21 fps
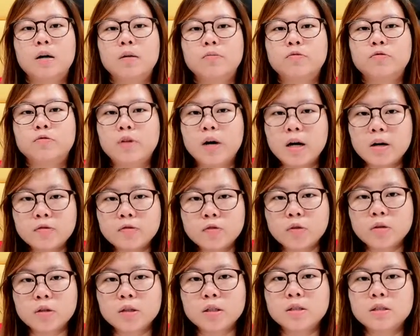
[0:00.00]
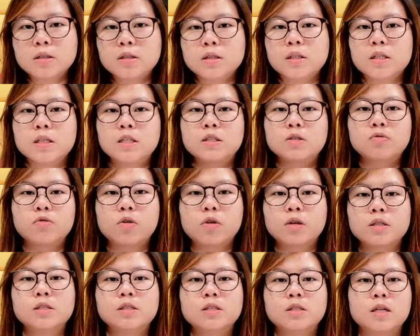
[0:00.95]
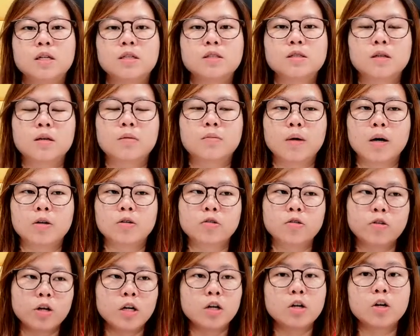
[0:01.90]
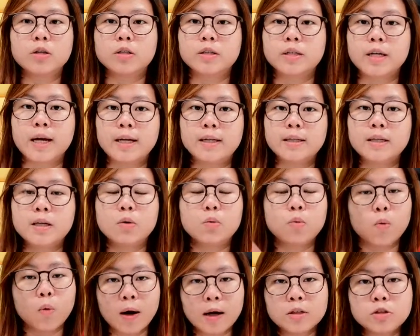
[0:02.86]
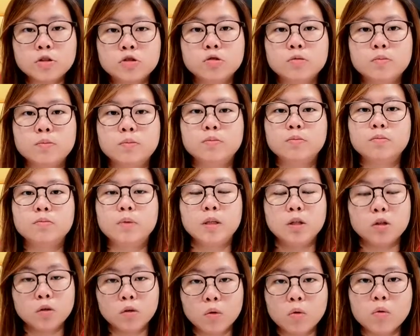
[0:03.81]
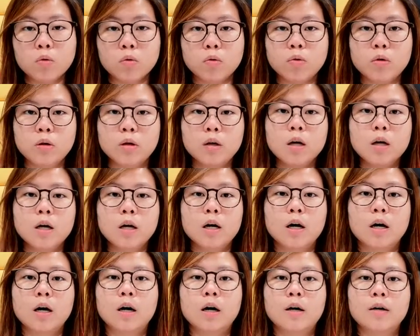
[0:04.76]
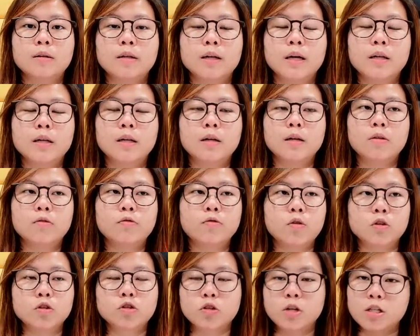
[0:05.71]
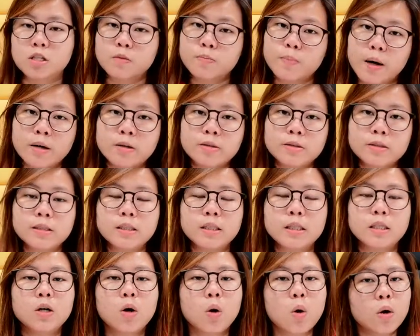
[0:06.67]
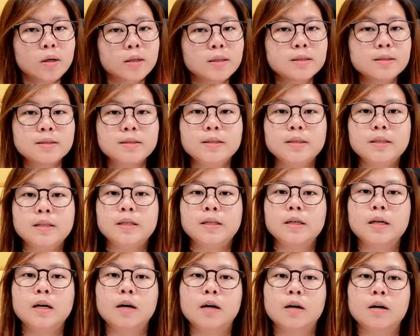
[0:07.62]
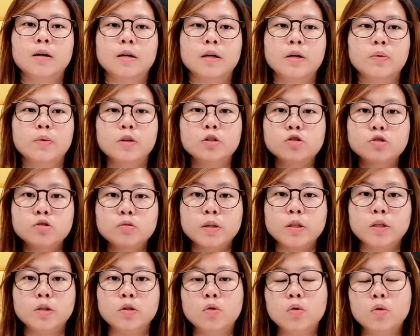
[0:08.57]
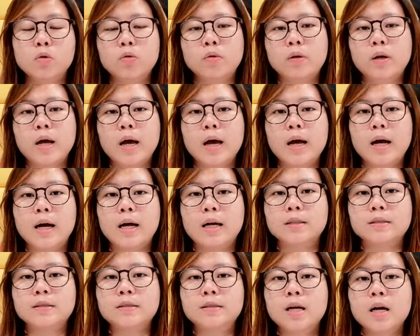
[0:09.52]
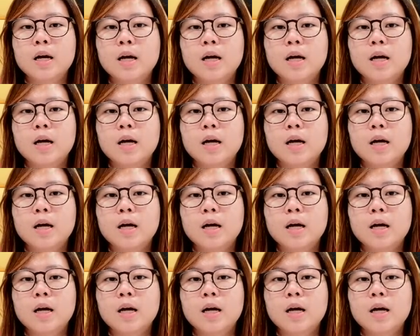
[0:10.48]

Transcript: very focused. His focus is just about creating content. He wants to be known that for transparency, honesty. He wants to be known as